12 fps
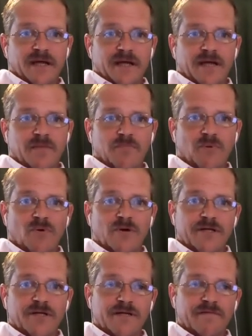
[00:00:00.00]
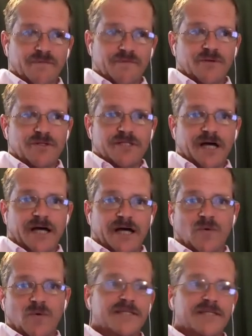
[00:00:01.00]
and ported it first to
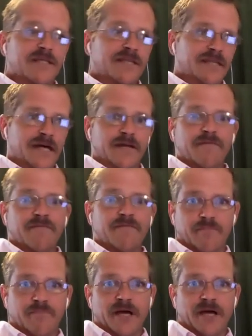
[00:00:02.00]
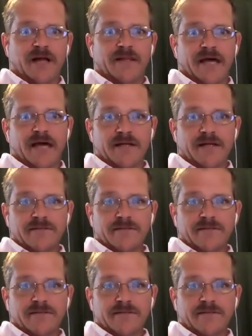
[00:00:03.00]
iOS and then beyond that.